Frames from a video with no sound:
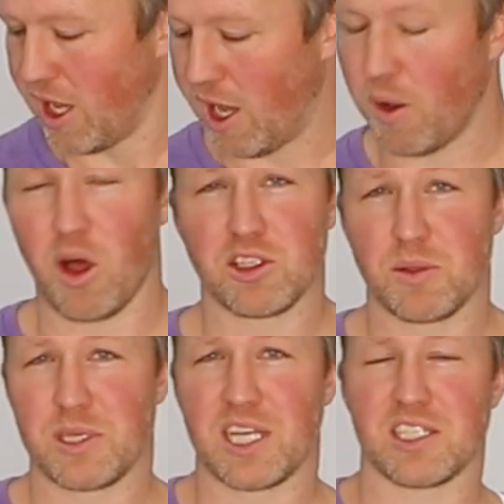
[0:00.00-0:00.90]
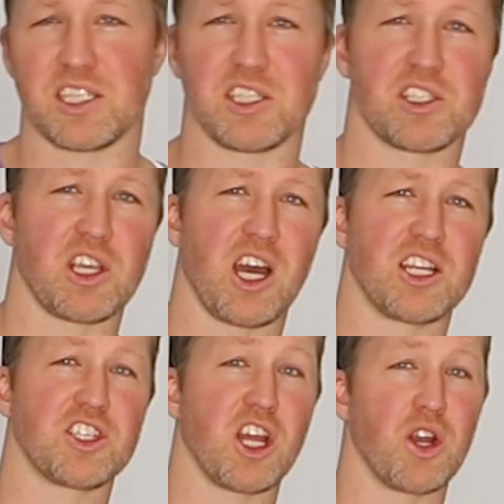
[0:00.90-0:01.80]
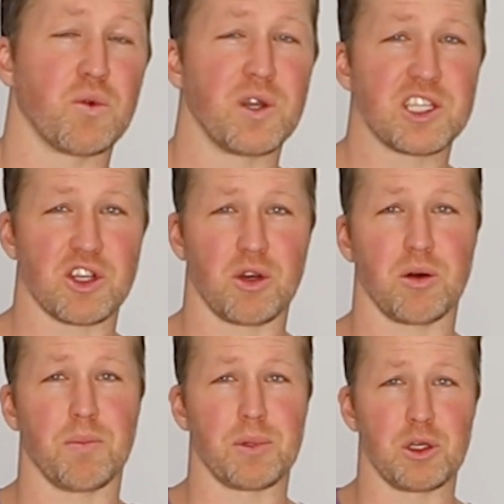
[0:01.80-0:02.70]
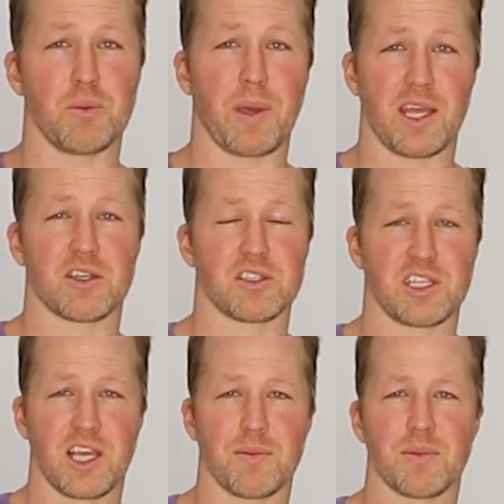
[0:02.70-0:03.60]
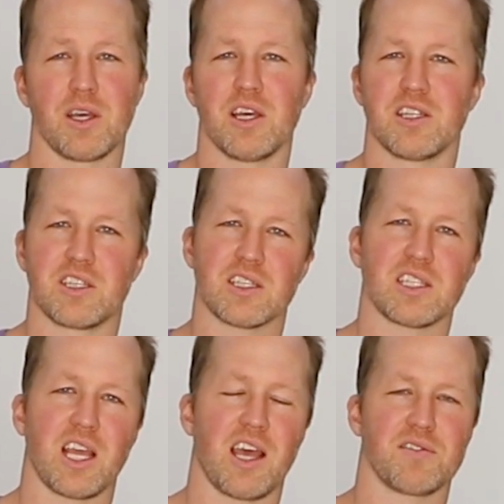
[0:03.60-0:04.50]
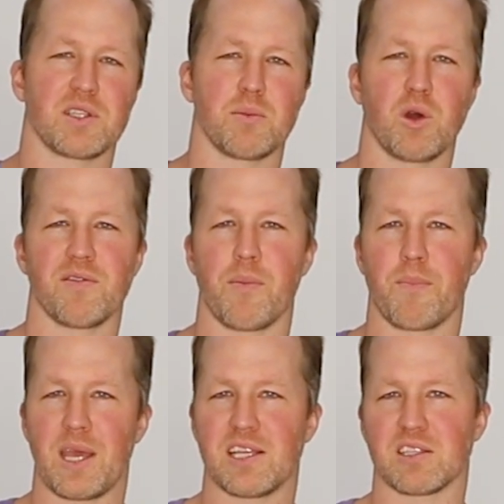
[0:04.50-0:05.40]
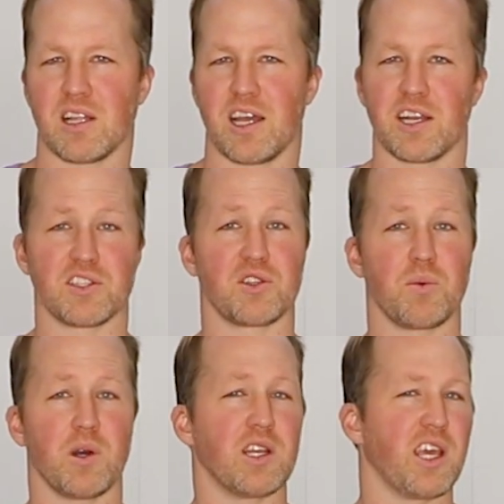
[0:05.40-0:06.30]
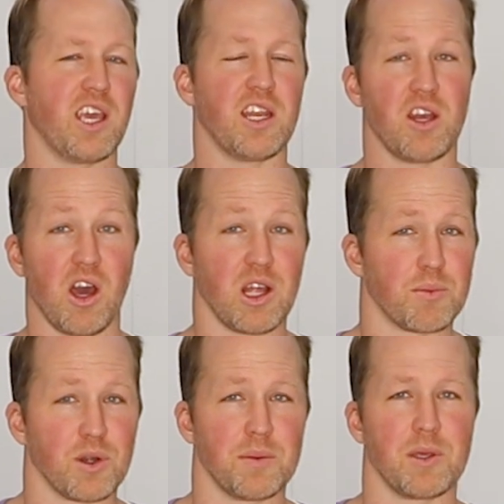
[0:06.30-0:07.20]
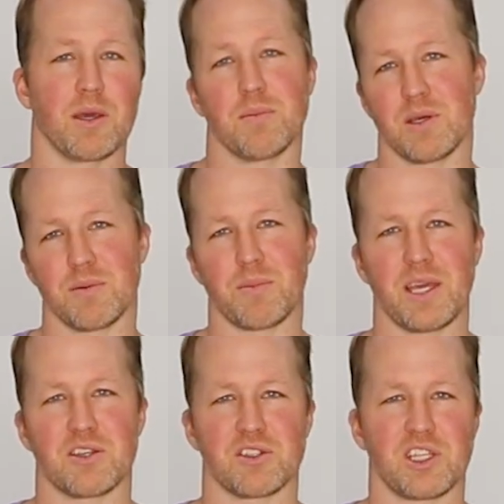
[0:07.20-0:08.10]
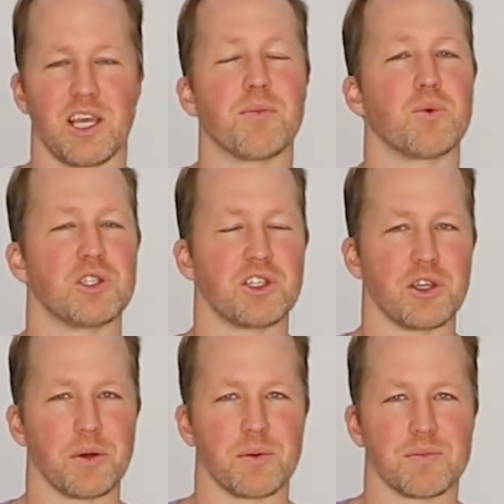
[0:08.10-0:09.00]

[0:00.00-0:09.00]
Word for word: I'll also be testing Scotch original blue painter's tape just to have somewhat of a baseline as to what a non-premium painter's tape would do.